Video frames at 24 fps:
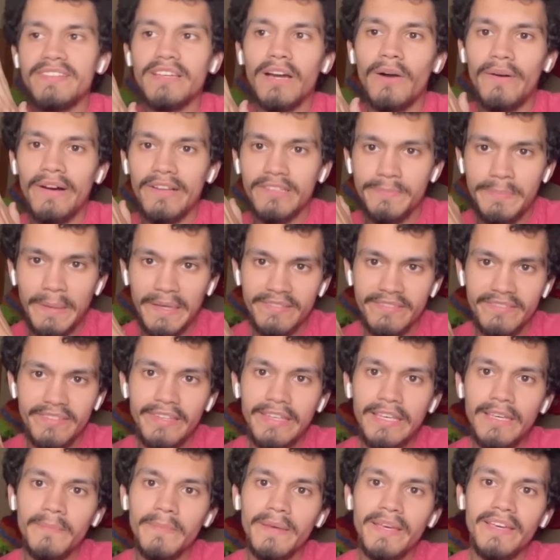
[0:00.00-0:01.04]
Gohan's best
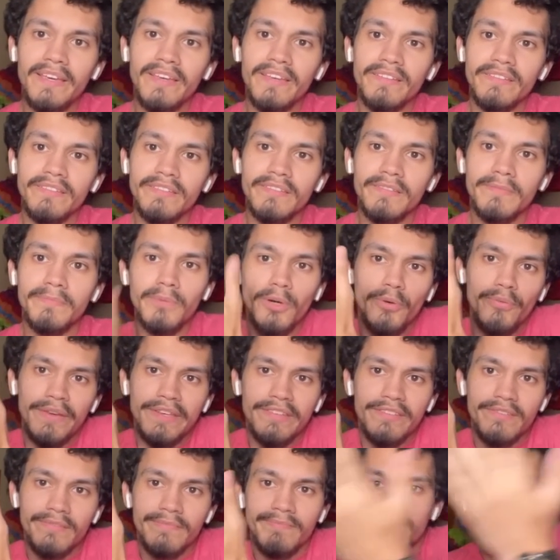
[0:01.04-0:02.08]
team is
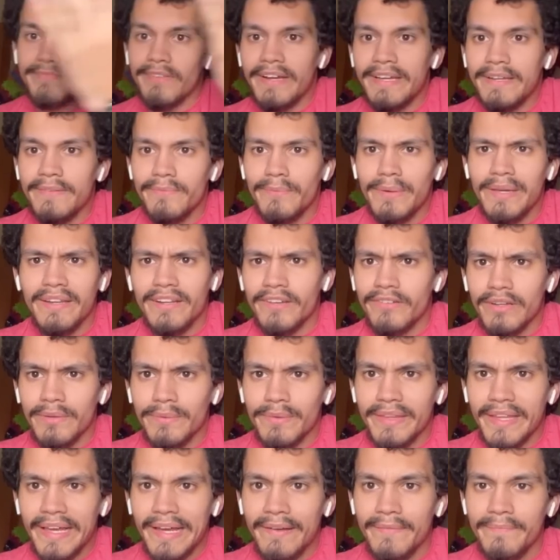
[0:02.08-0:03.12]
movies, right? We can agree
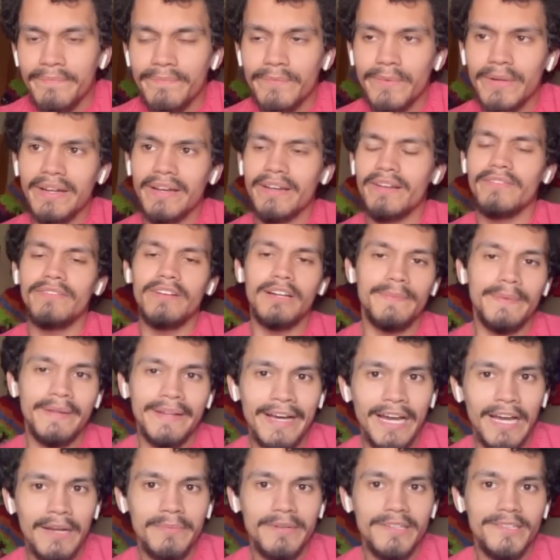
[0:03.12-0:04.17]
with that. We're not going to run him on
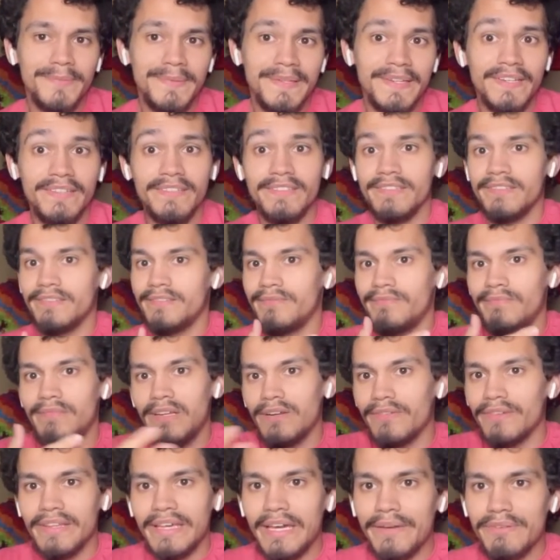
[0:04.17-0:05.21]
hybrids because you
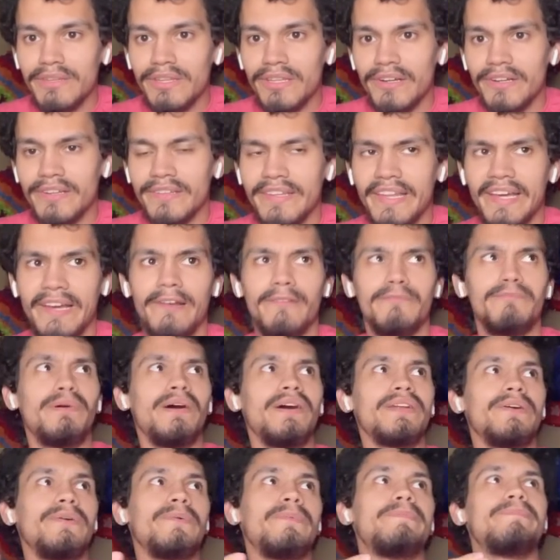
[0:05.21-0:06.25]
don't really have a third there.
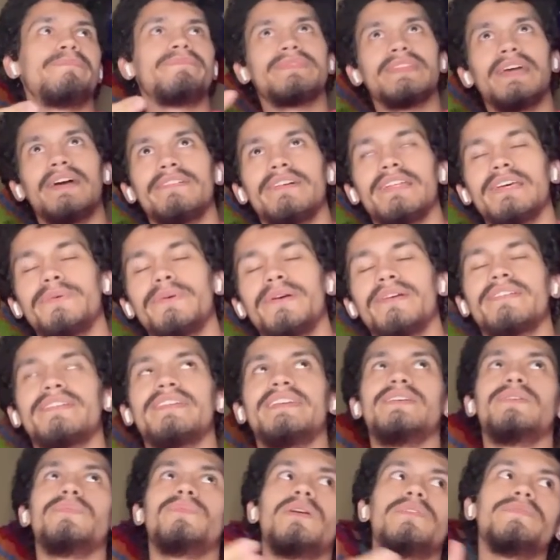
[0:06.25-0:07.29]
Puddle, not really
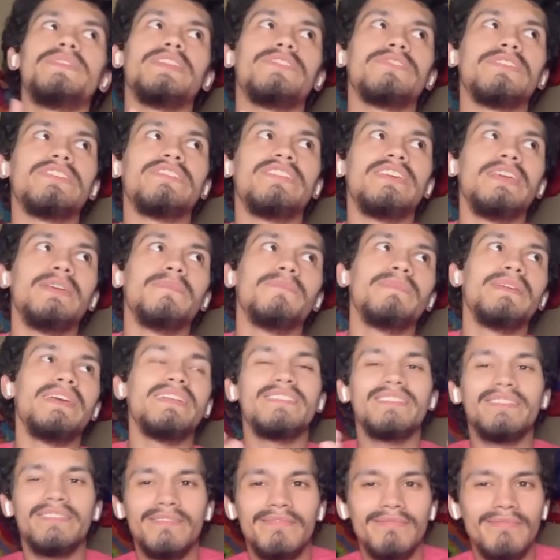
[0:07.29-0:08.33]
working. 1v3 team,
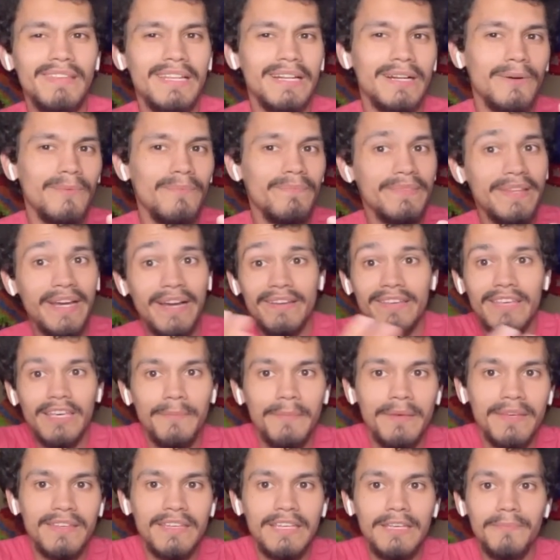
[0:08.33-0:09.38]
it's, not
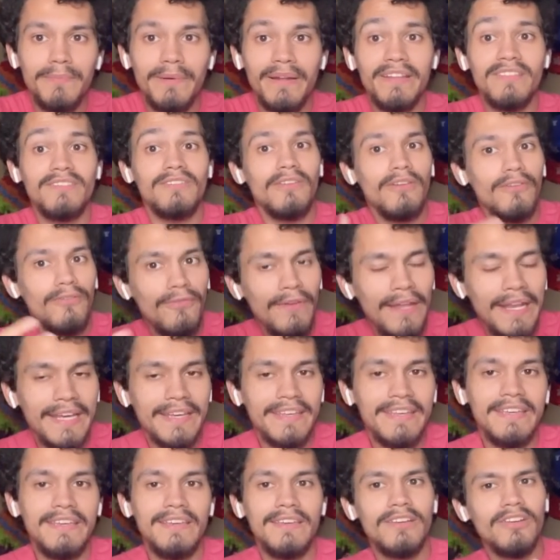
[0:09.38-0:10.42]
gimmicky, but it's
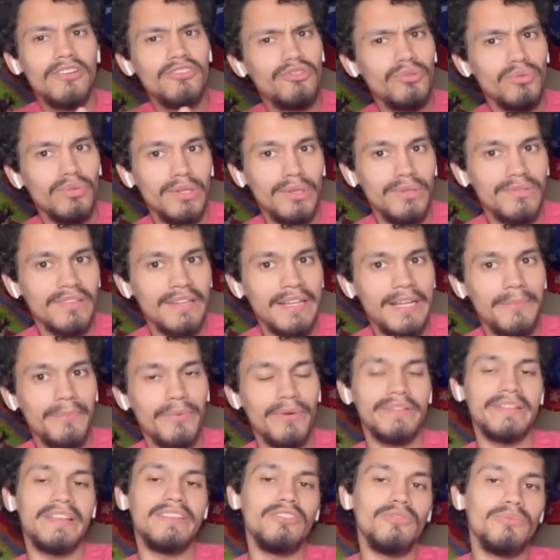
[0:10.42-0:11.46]
finicky. Could you lose a lot
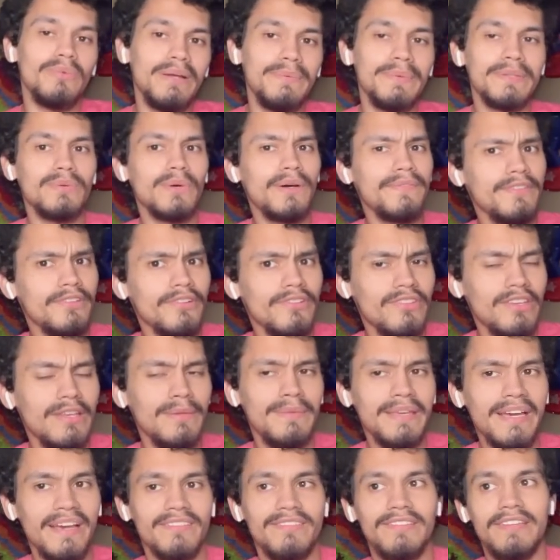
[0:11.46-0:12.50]
more than you win with the 1v3 team?
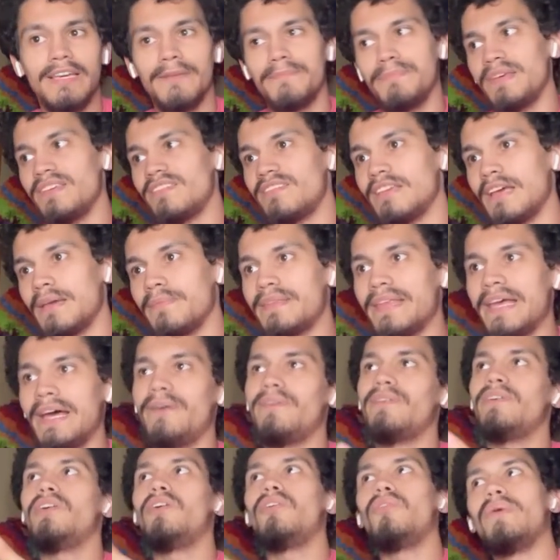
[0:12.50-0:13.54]
Yes, you get Beast sniped
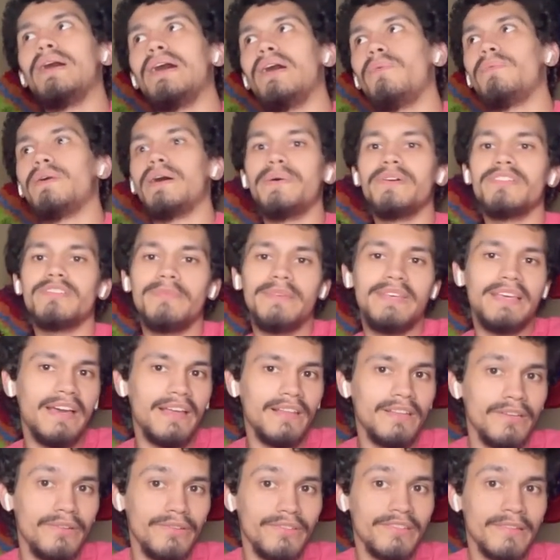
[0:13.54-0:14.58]
out. Oh well, woe is me, I
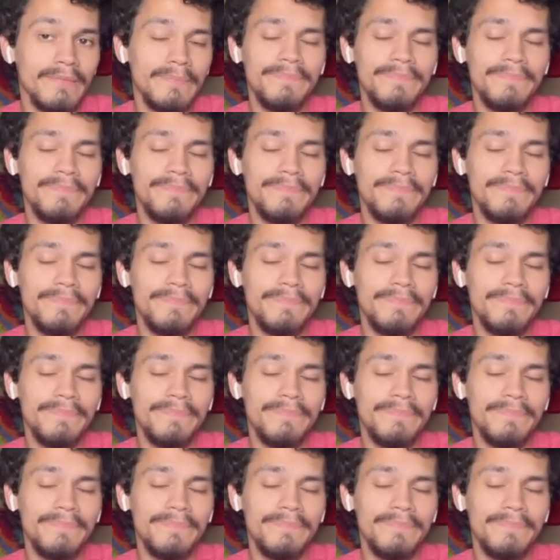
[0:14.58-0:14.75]
lose.